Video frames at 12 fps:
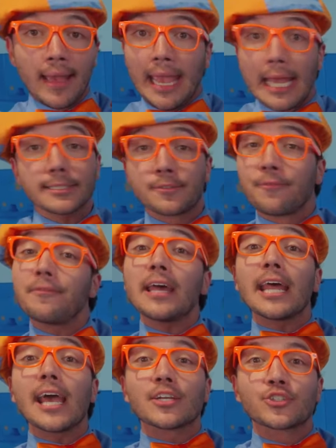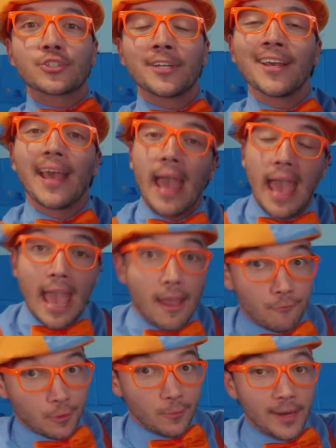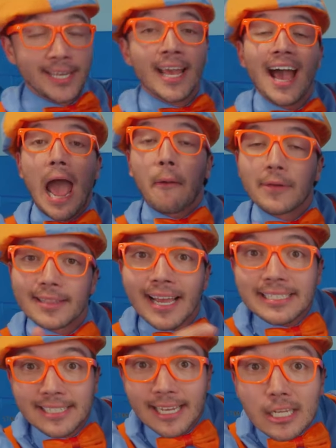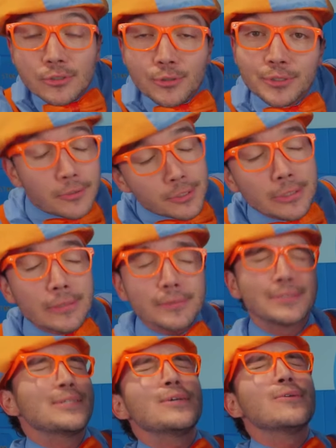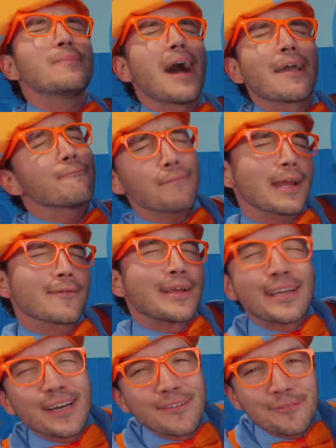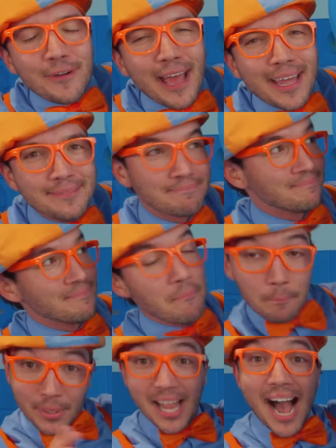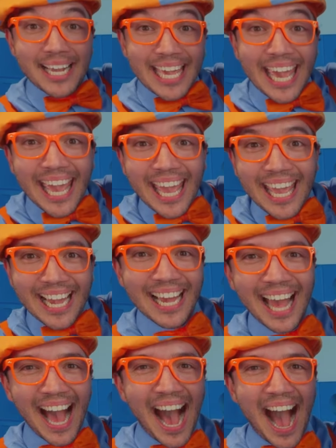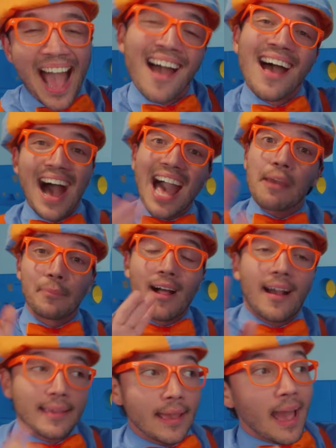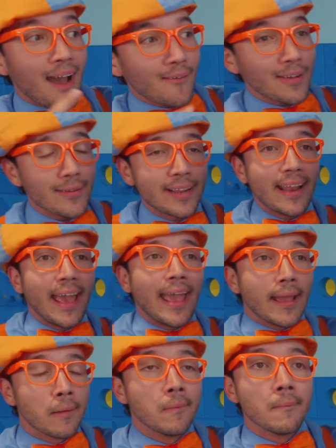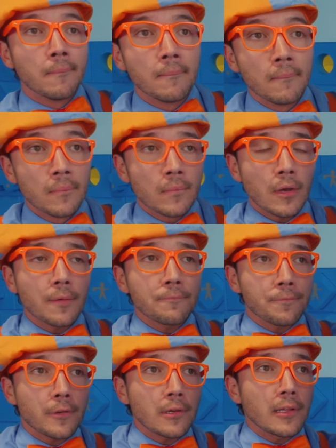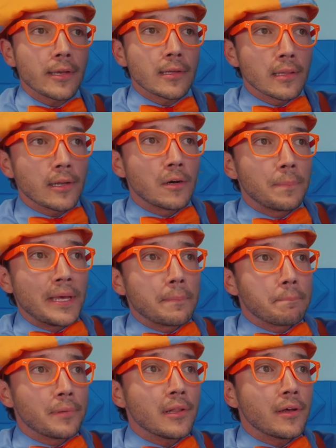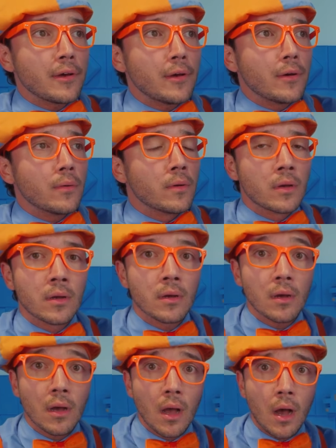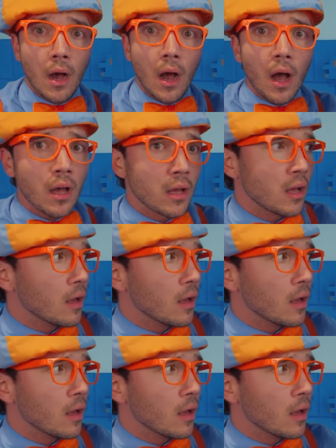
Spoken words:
It's finished! Everyone, I would like to introduce you to my very good friend, Blocky! Hi, Blocky, how are you today? I'm feeling a little bit blue. Aw,